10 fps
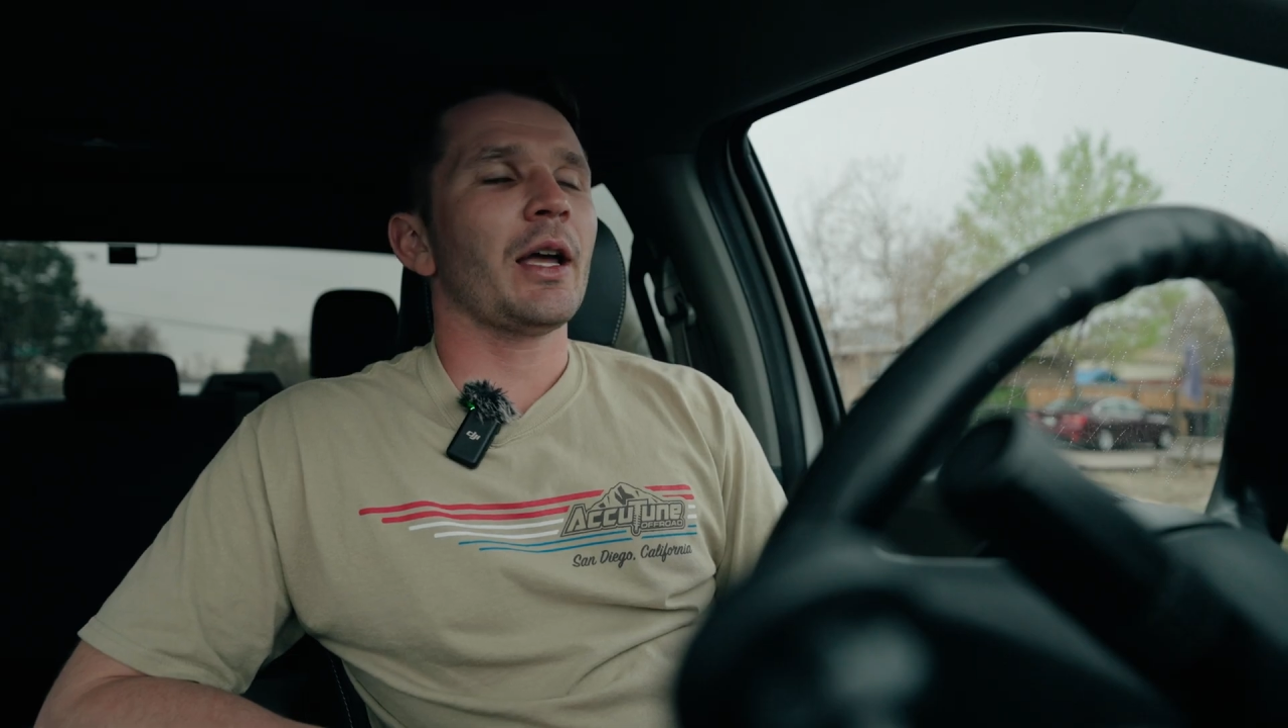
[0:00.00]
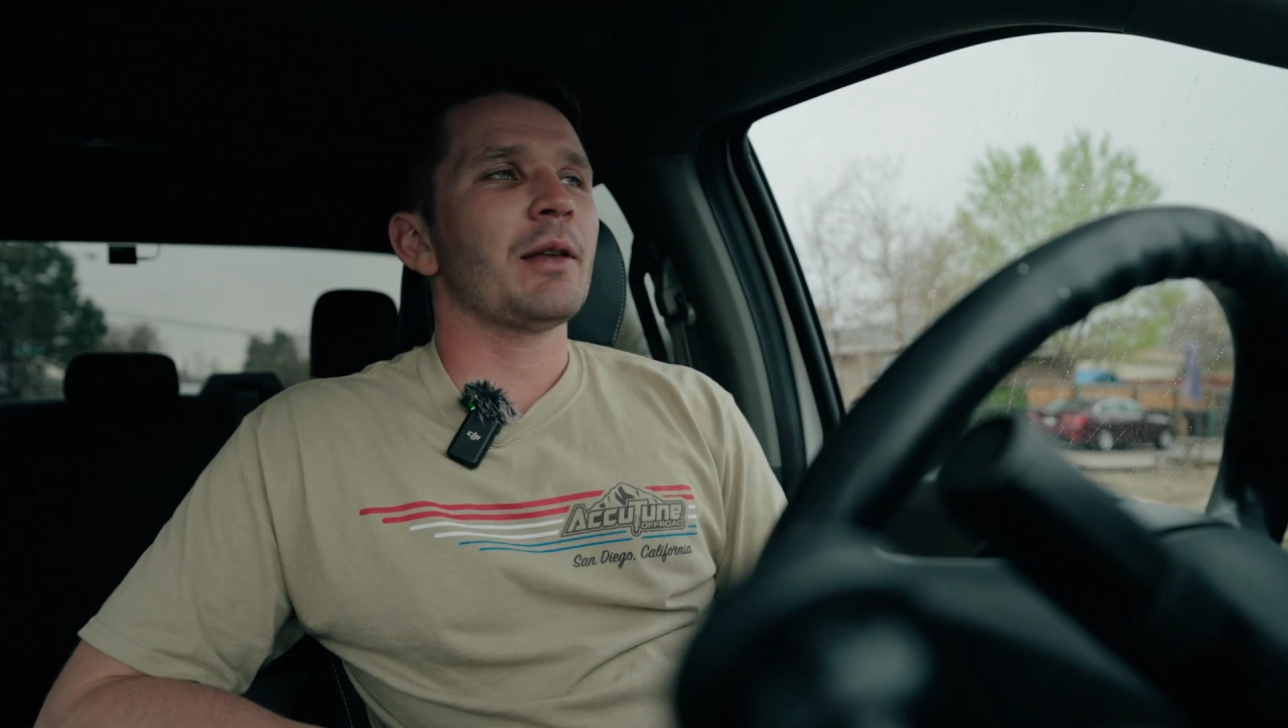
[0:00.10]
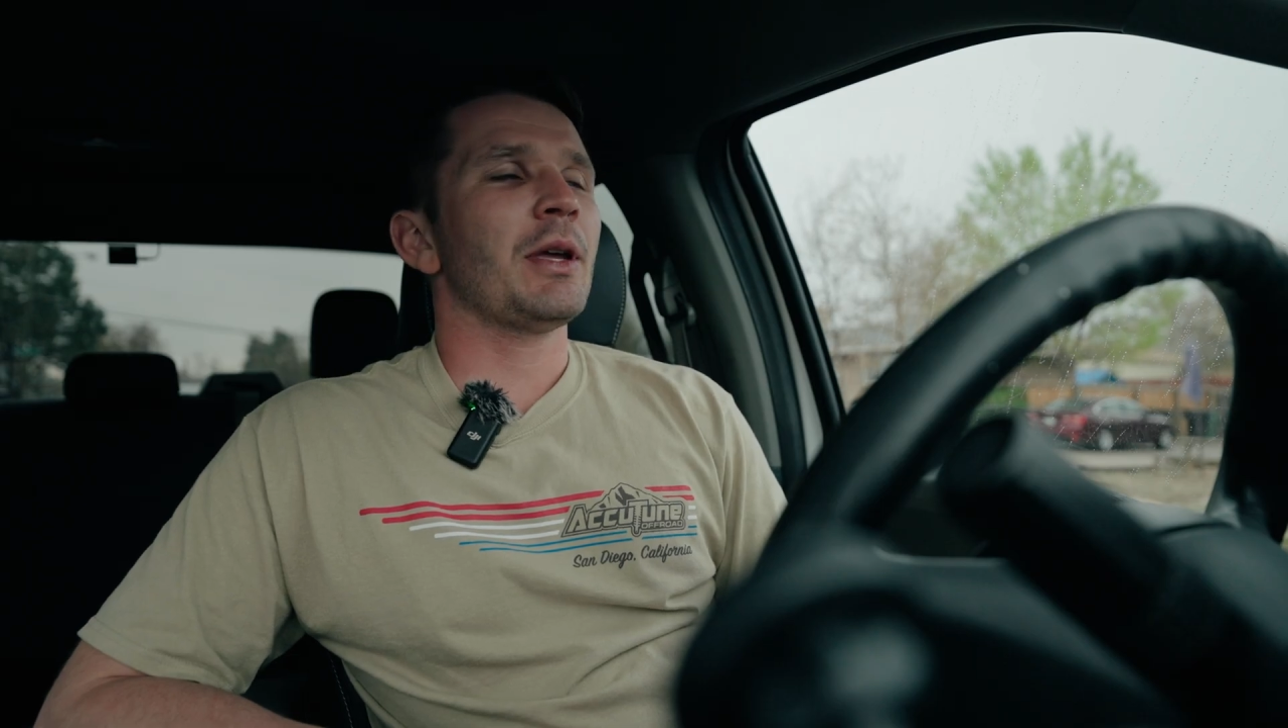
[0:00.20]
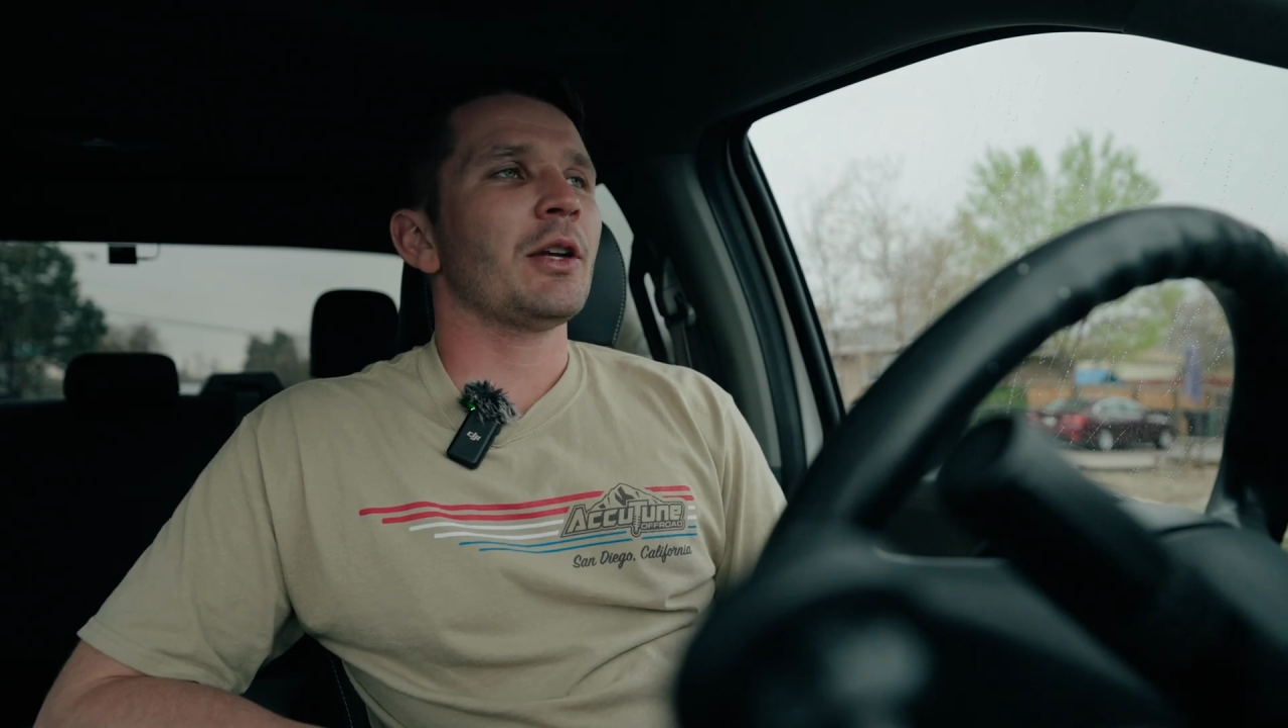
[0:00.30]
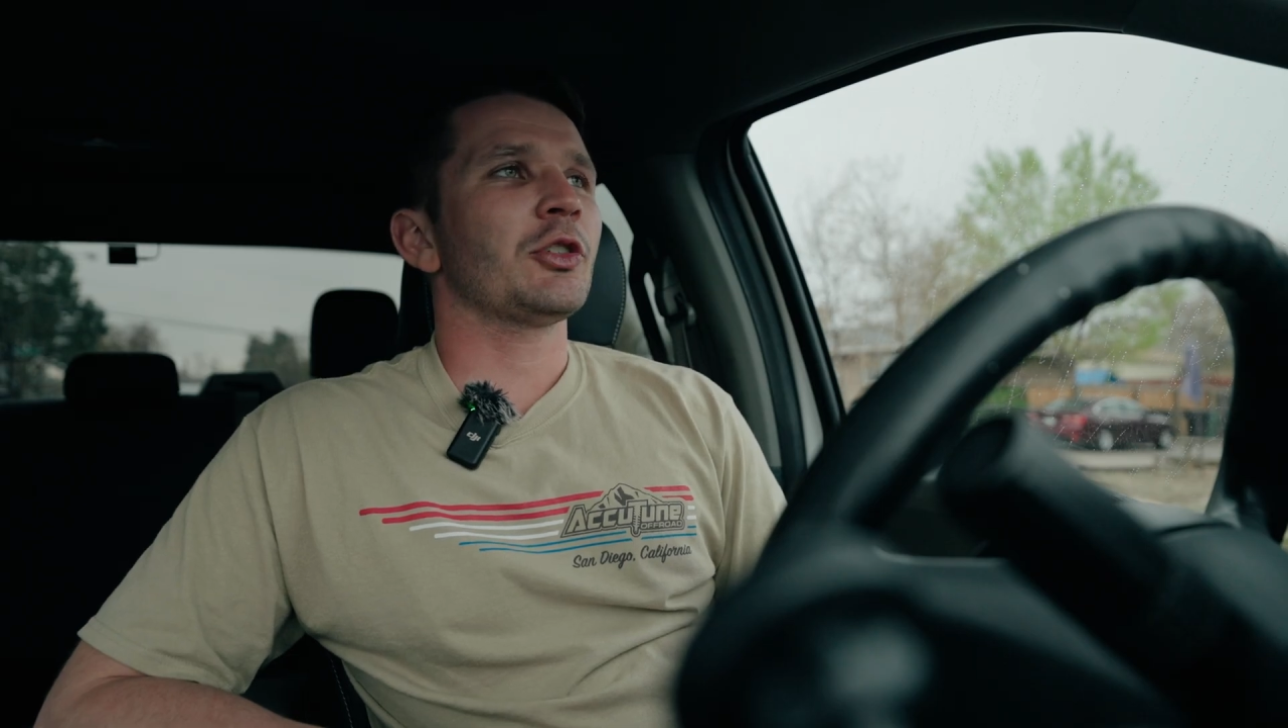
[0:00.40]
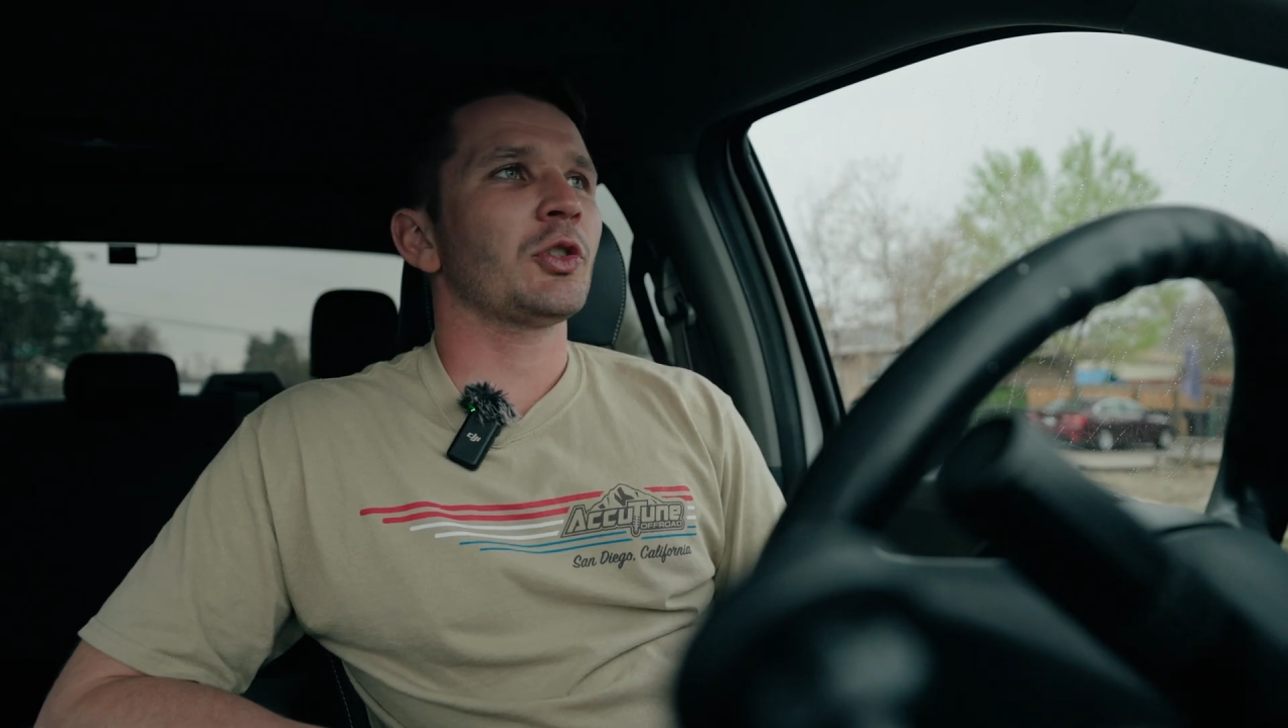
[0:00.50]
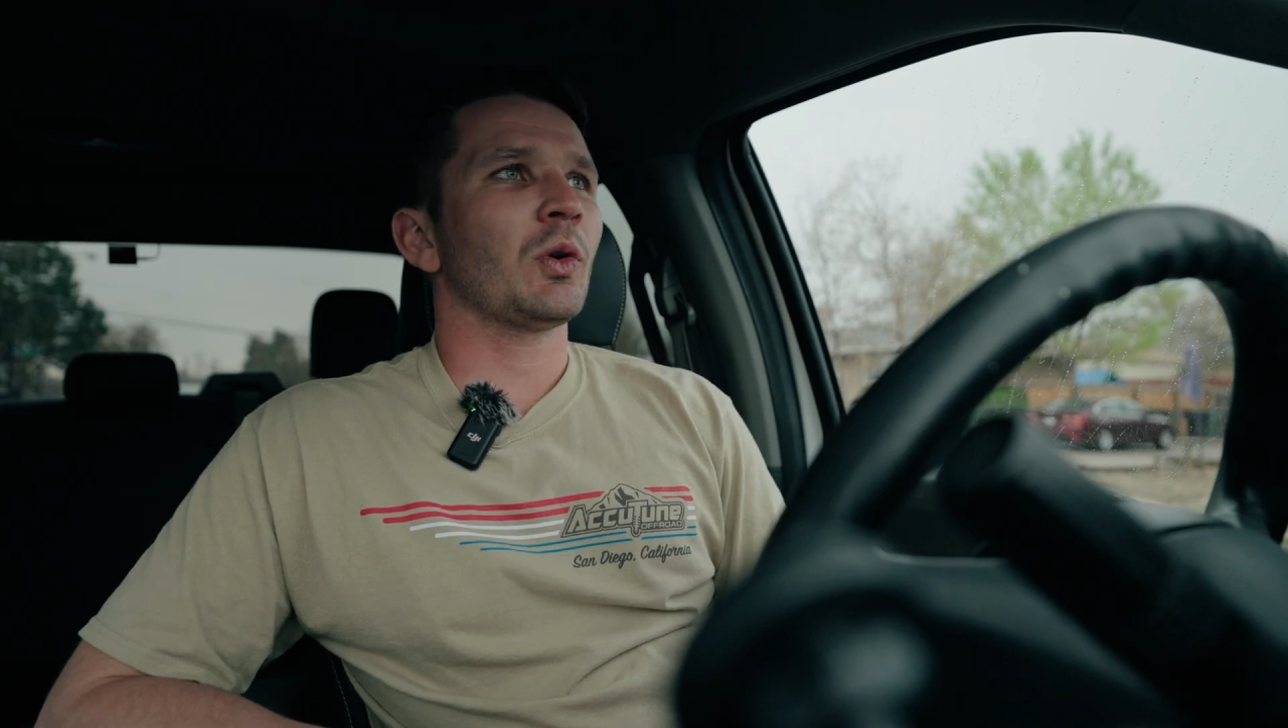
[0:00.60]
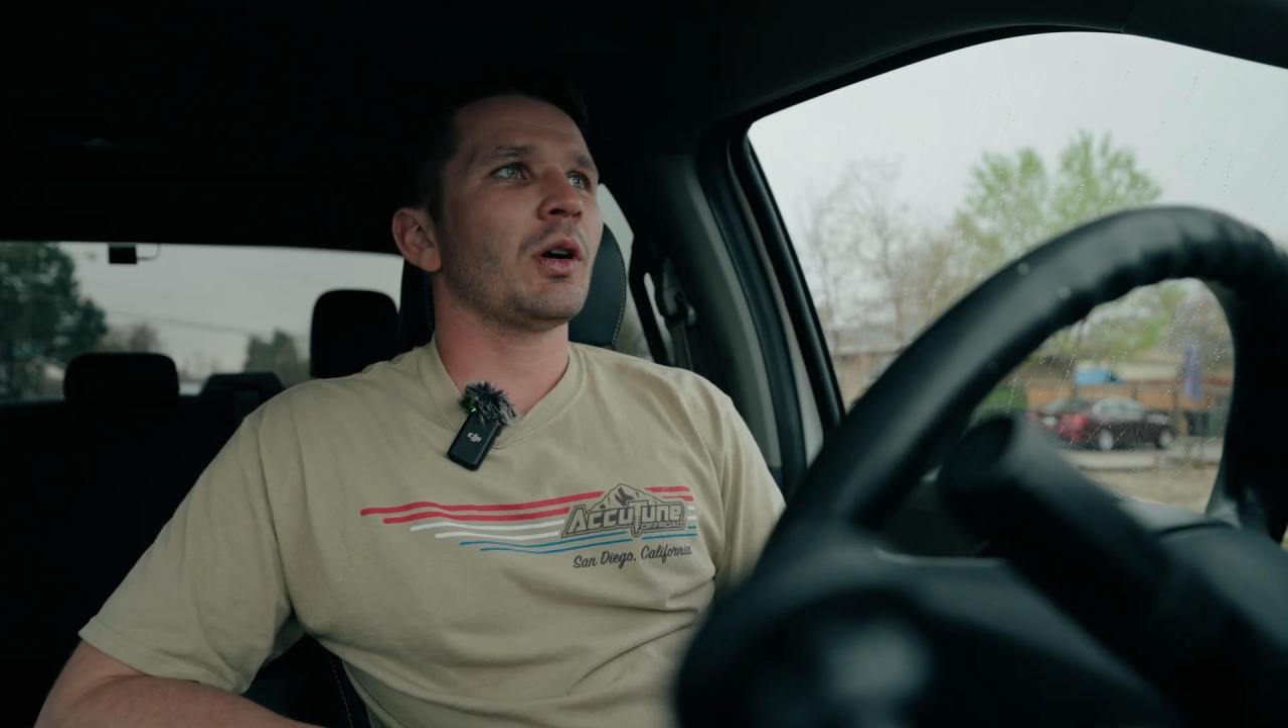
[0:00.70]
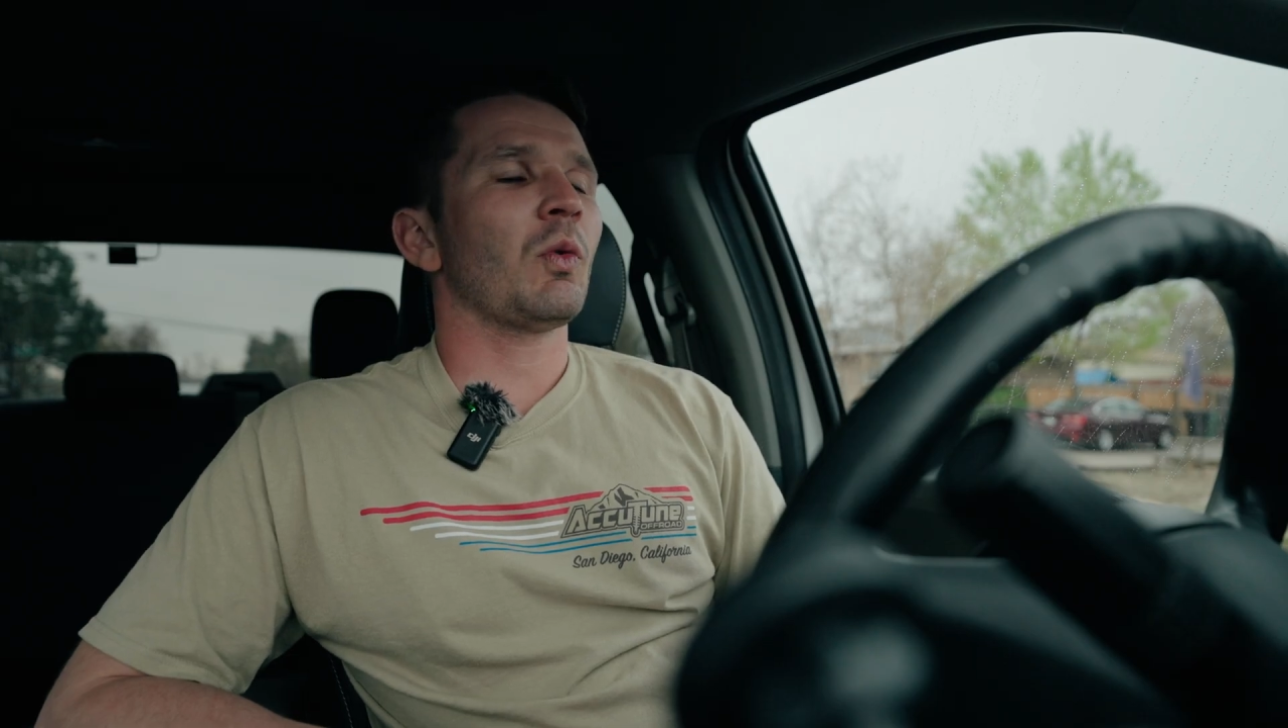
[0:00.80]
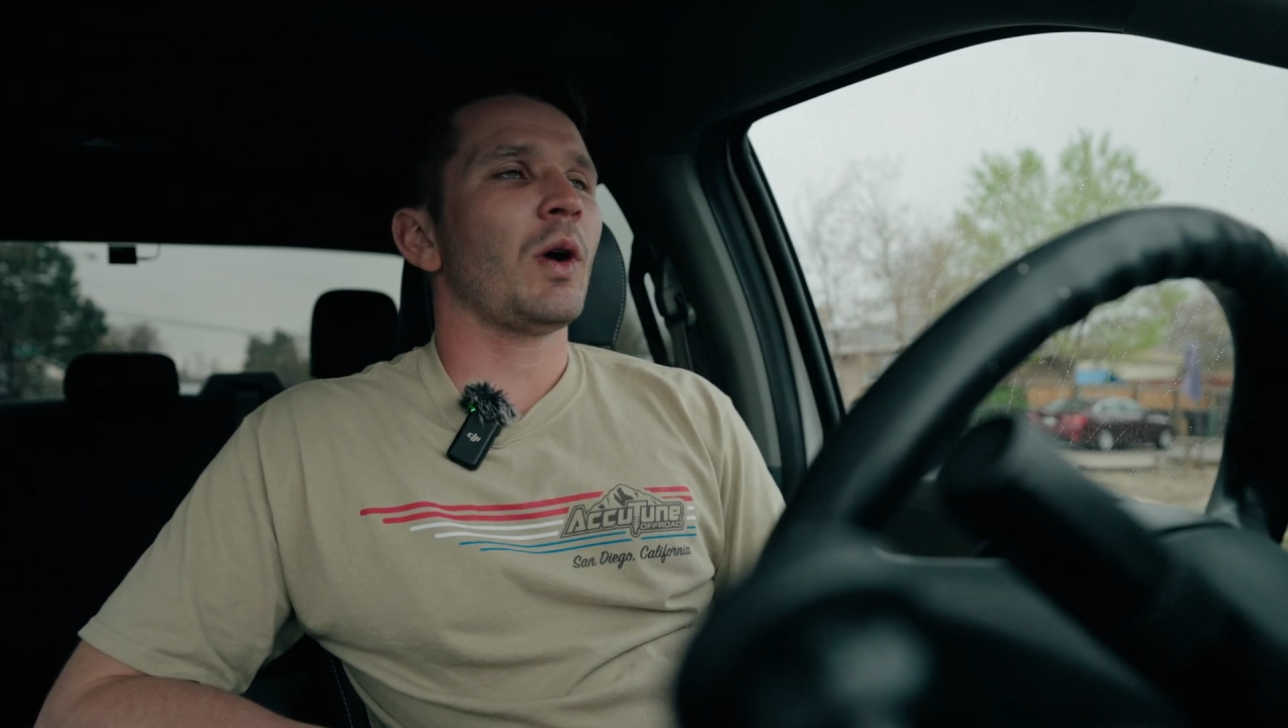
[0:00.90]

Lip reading: had made a short a